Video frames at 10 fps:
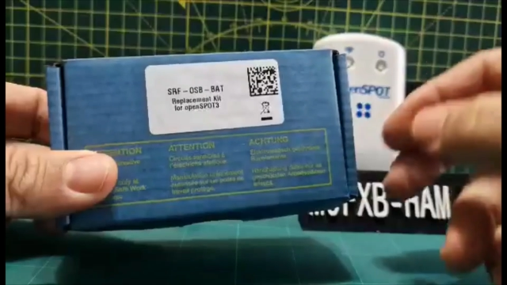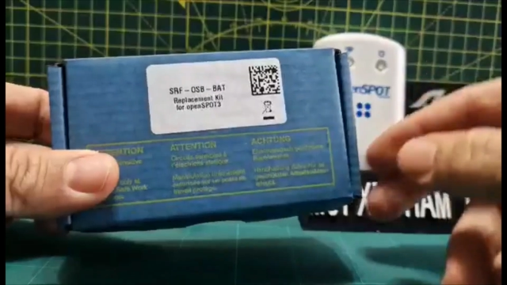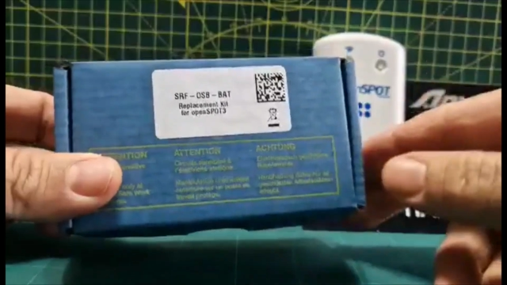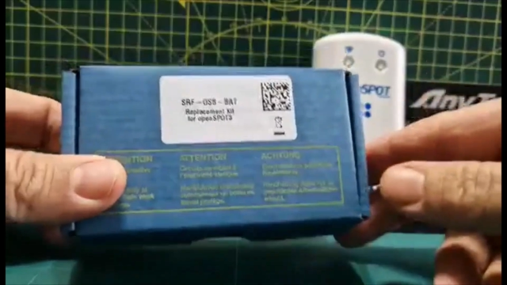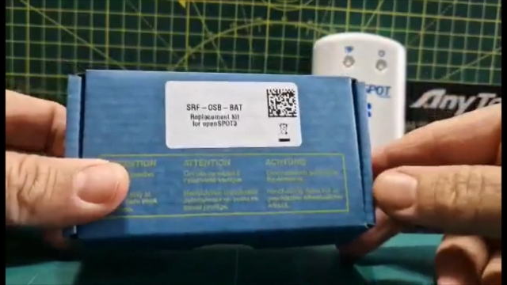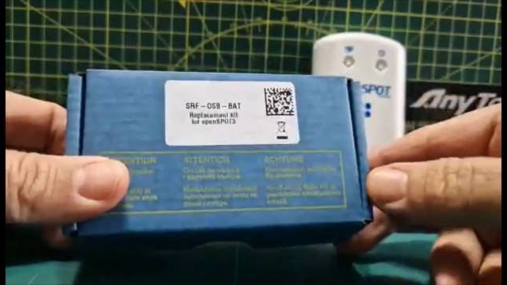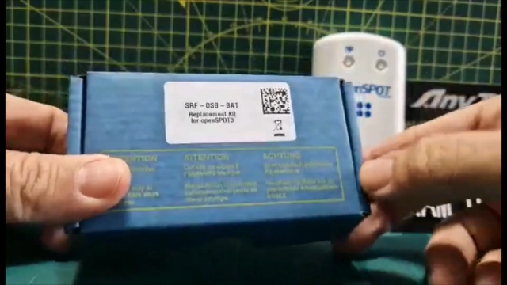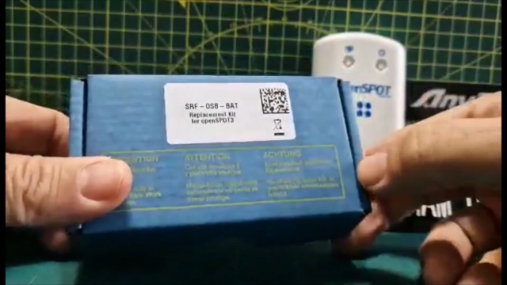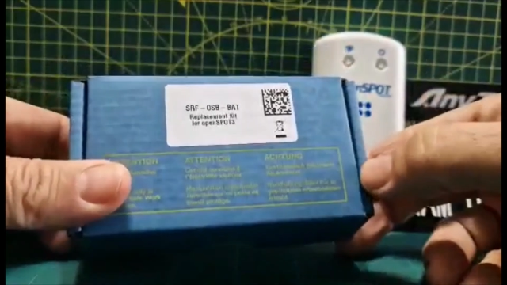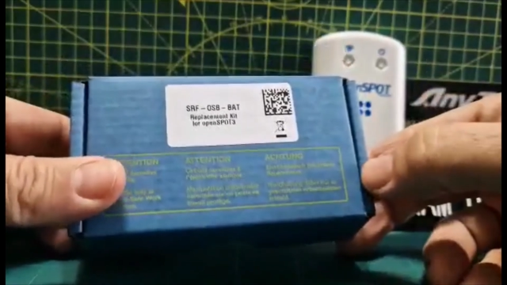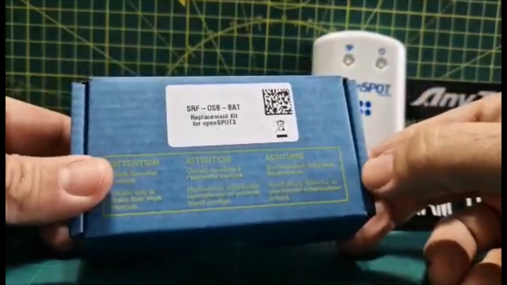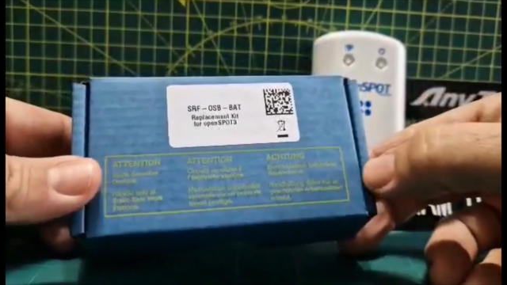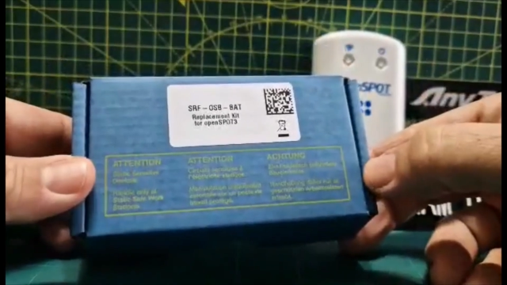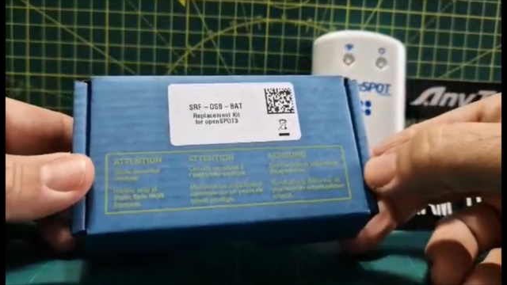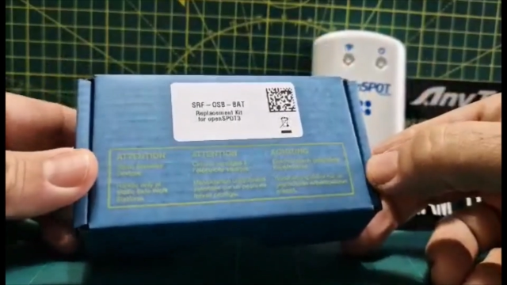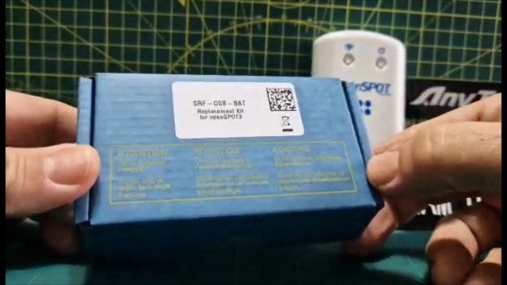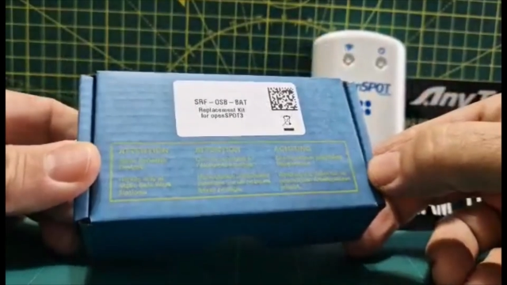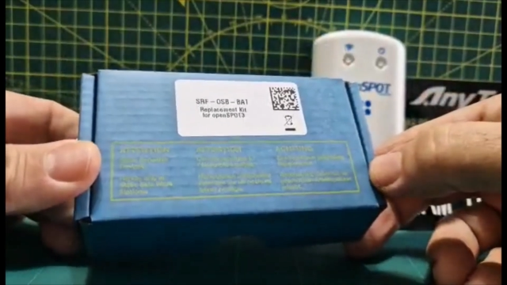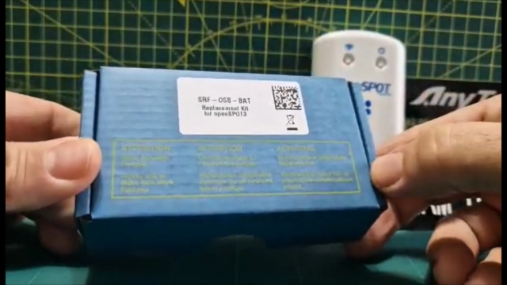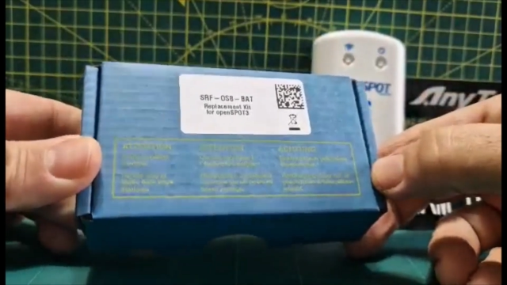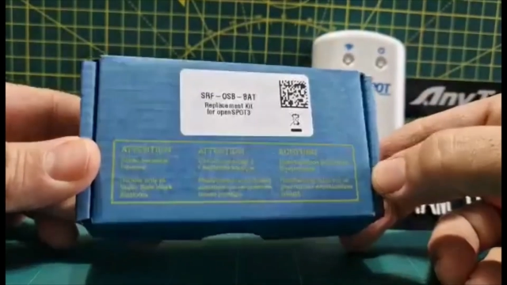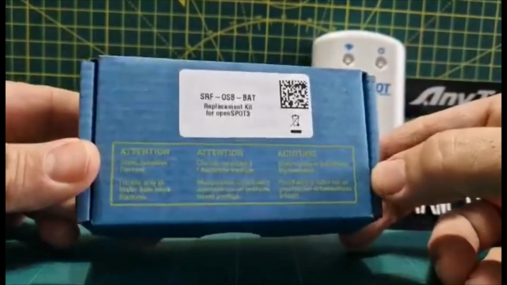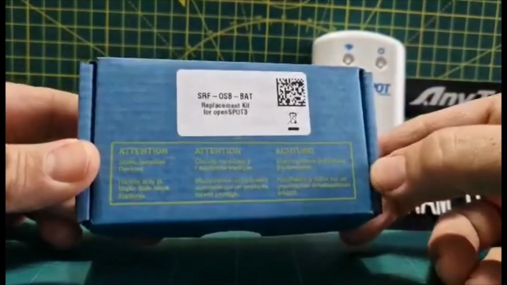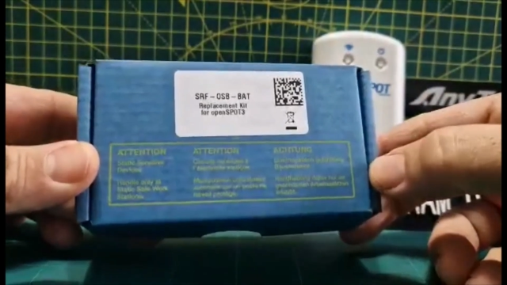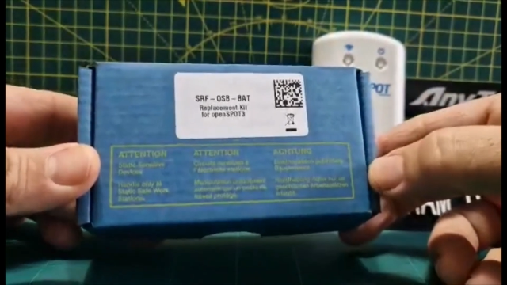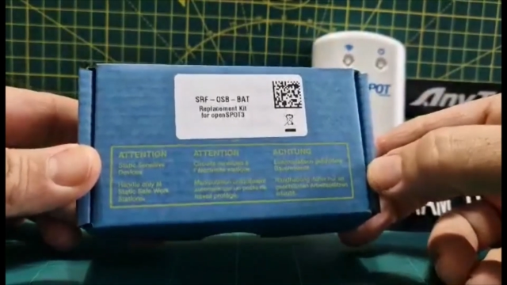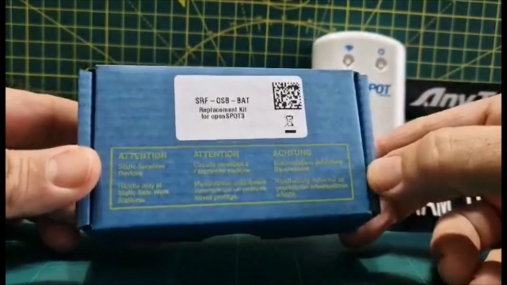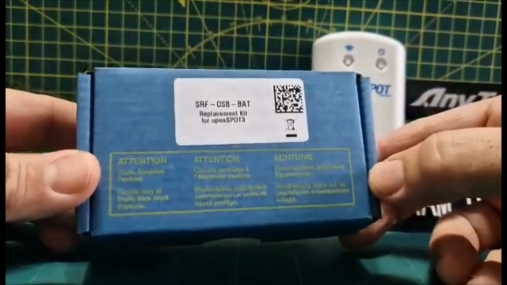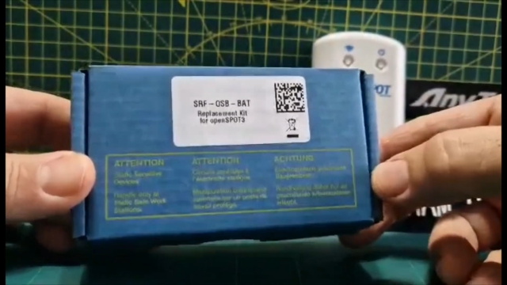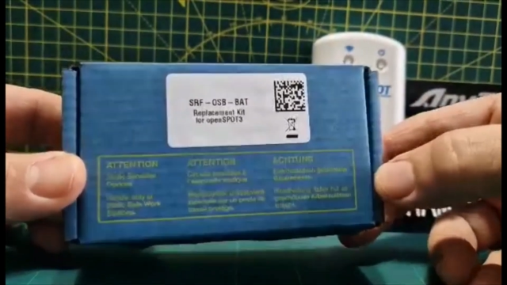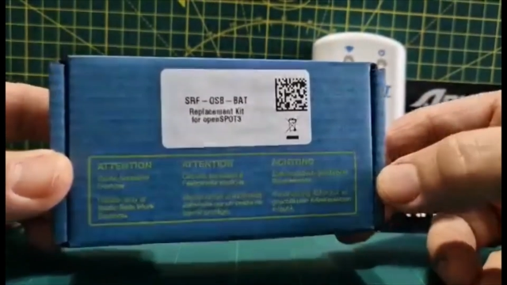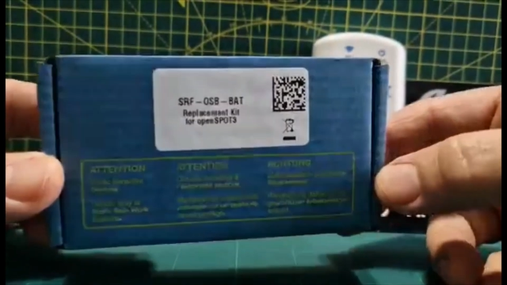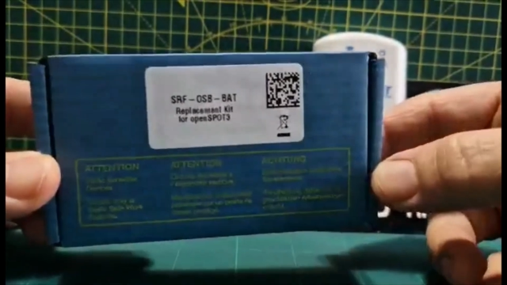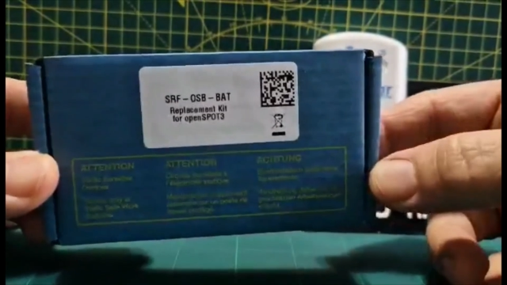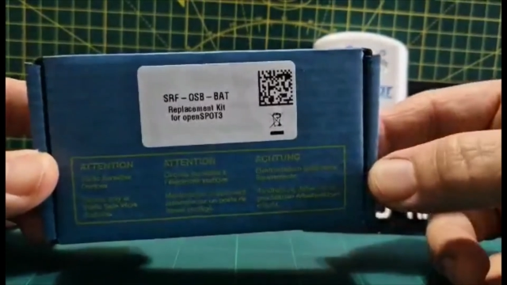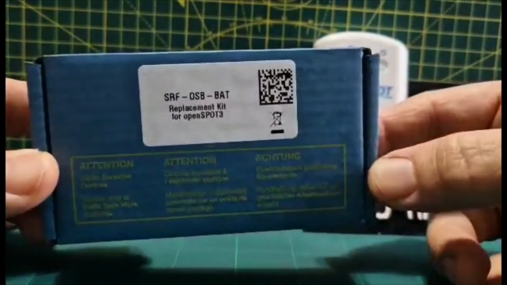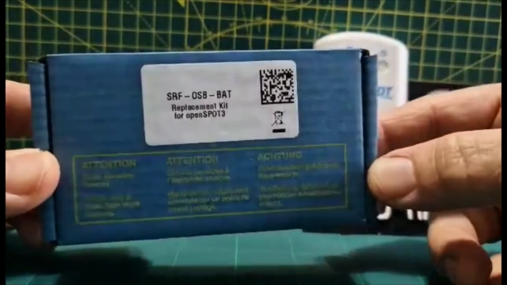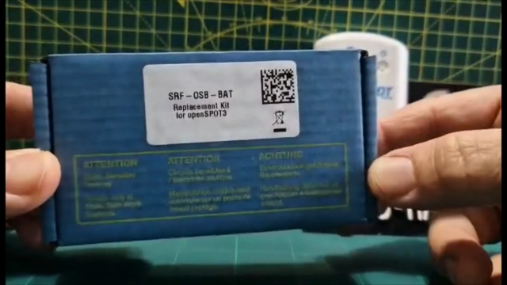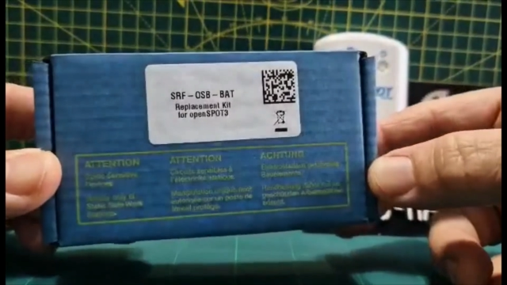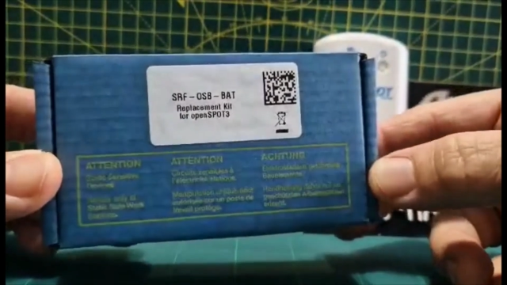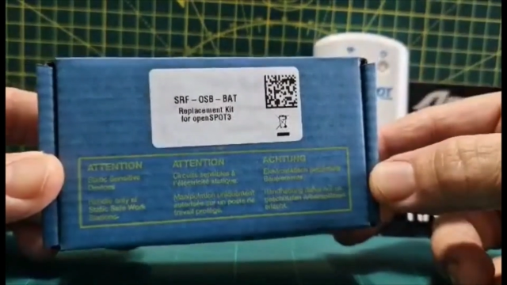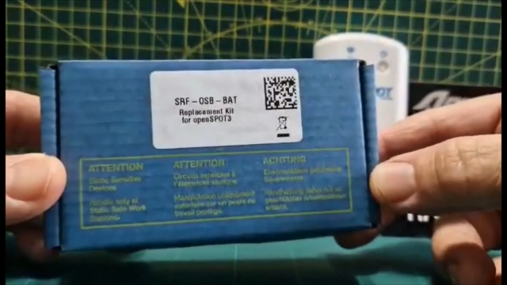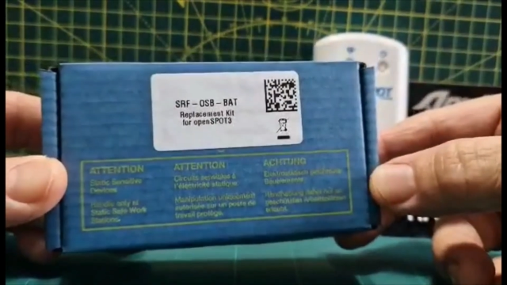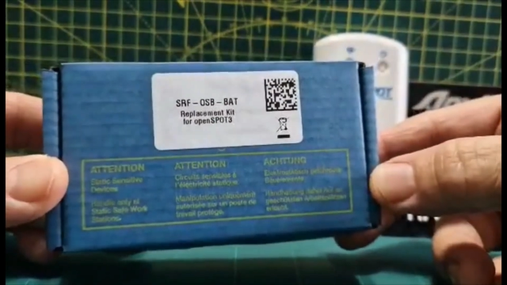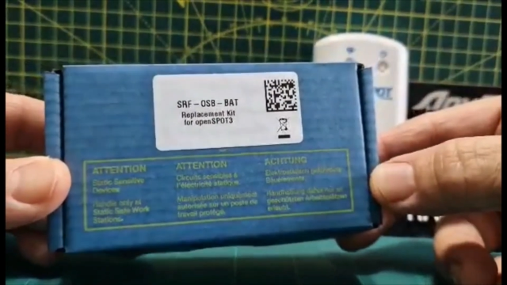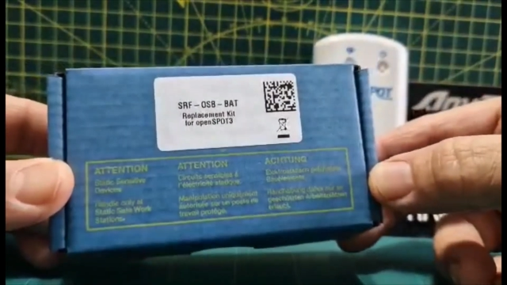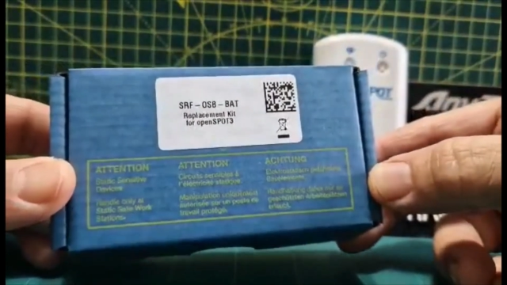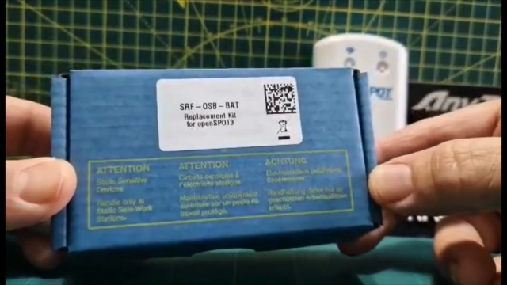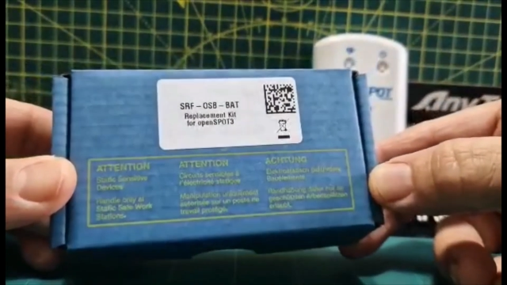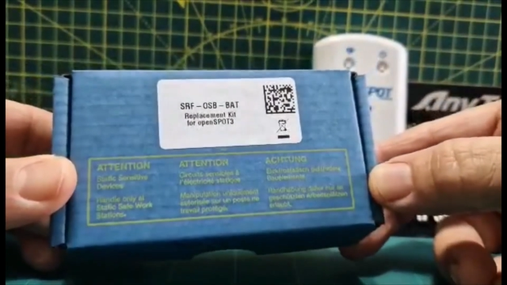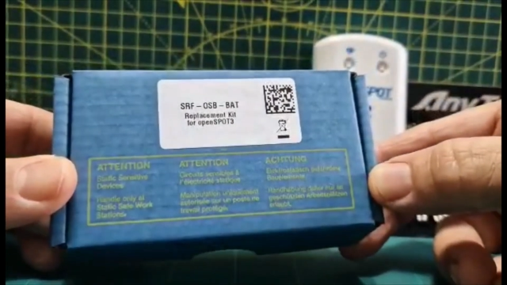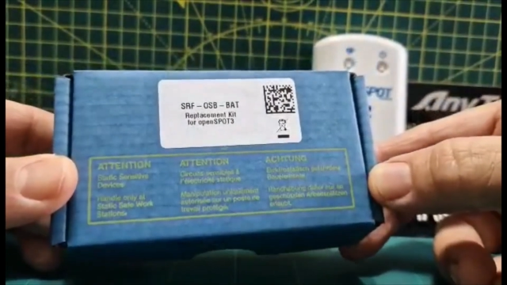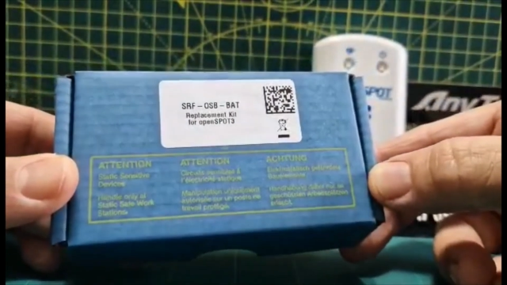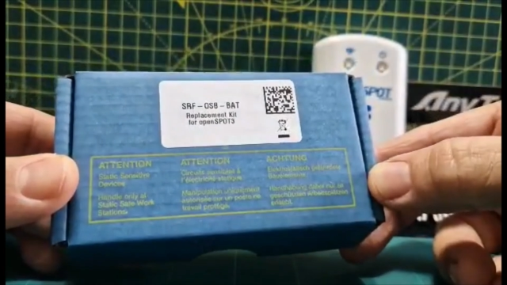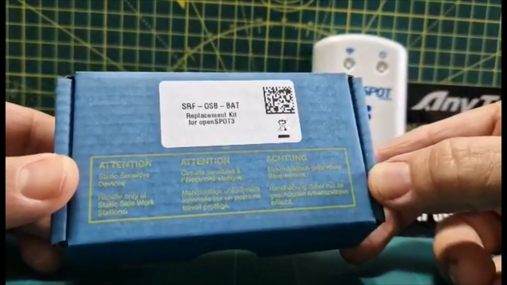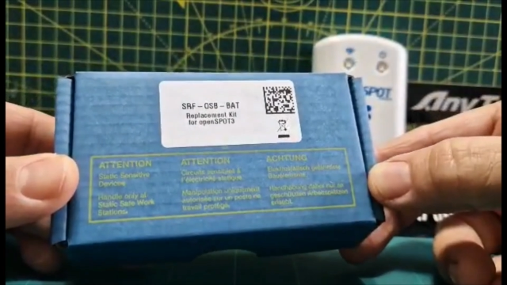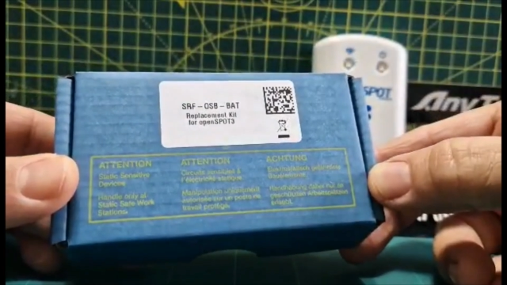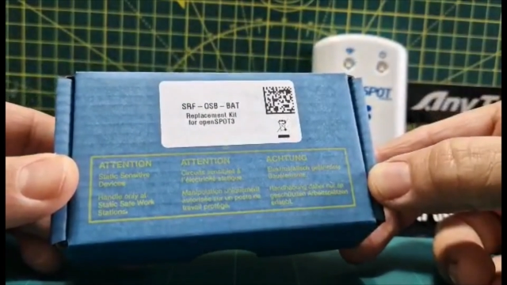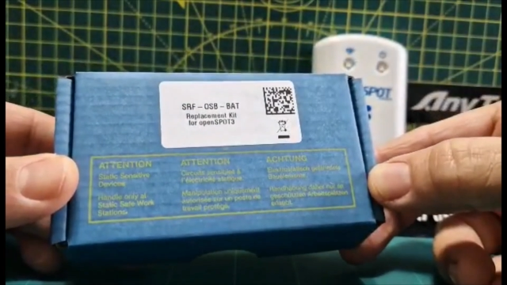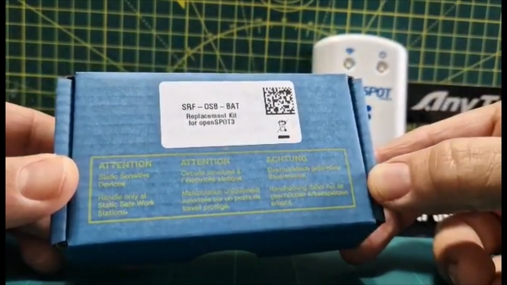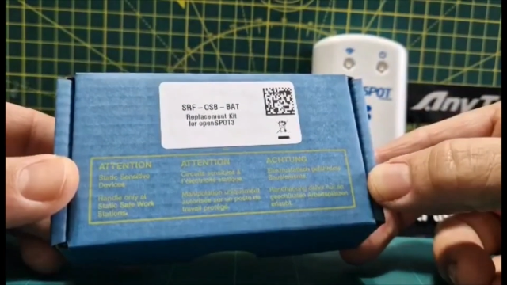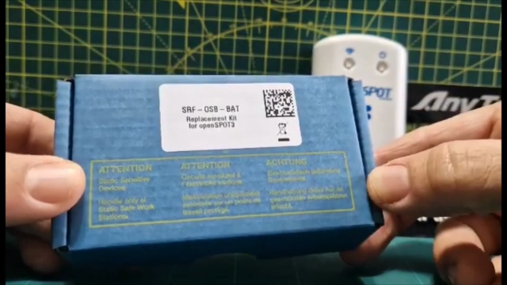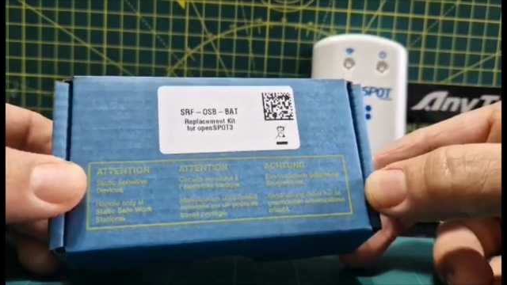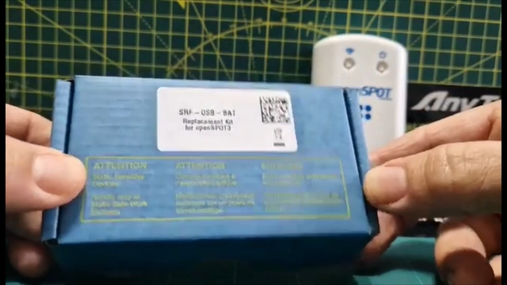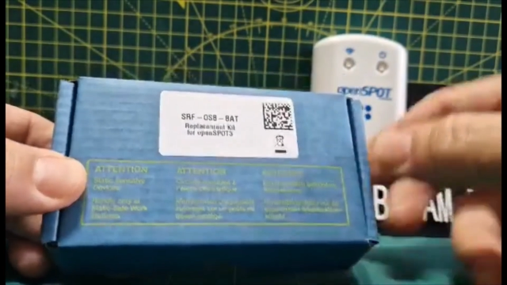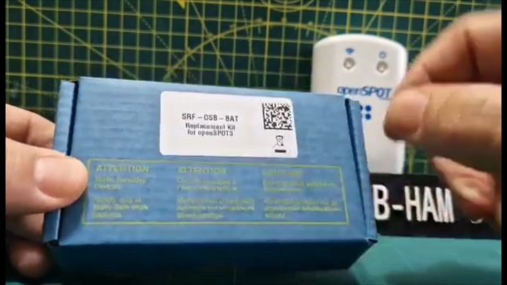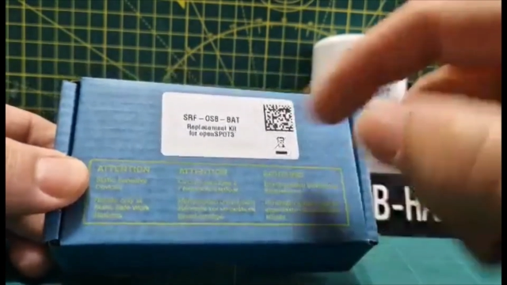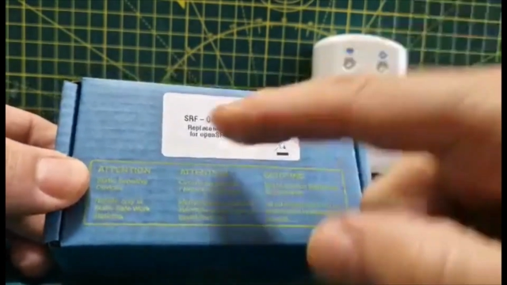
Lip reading: [unreadable: no face in view]